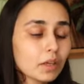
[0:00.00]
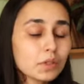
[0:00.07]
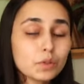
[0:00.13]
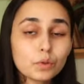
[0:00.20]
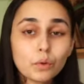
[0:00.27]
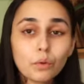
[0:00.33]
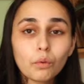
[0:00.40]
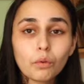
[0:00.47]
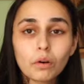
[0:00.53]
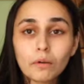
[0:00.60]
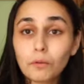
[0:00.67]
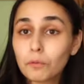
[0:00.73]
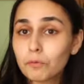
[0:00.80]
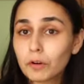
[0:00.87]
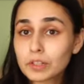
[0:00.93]

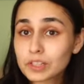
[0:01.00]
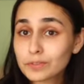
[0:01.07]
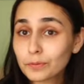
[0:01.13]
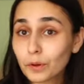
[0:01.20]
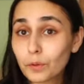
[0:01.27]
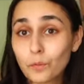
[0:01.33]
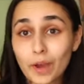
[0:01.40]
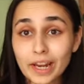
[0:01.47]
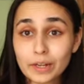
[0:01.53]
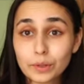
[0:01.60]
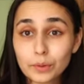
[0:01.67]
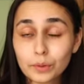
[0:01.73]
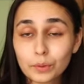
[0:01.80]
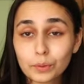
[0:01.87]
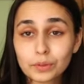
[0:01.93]
So first of all, when do
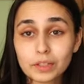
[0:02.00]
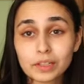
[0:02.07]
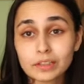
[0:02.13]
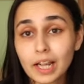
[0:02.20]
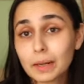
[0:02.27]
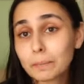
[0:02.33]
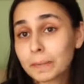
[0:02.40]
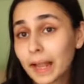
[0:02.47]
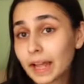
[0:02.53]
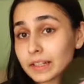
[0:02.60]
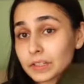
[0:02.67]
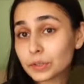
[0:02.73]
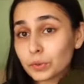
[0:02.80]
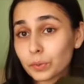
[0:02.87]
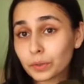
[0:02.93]
you know that
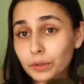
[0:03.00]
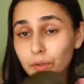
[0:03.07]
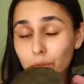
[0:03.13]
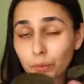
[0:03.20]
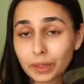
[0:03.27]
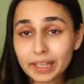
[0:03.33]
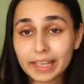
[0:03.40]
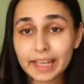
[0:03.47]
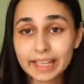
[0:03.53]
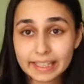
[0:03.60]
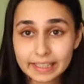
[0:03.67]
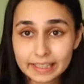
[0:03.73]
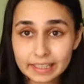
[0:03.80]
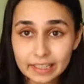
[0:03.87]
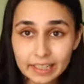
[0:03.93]
plant is growing
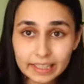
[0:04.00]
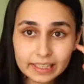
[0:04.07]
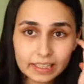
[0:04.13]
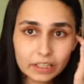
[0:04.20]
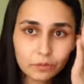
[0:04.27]
in a healthy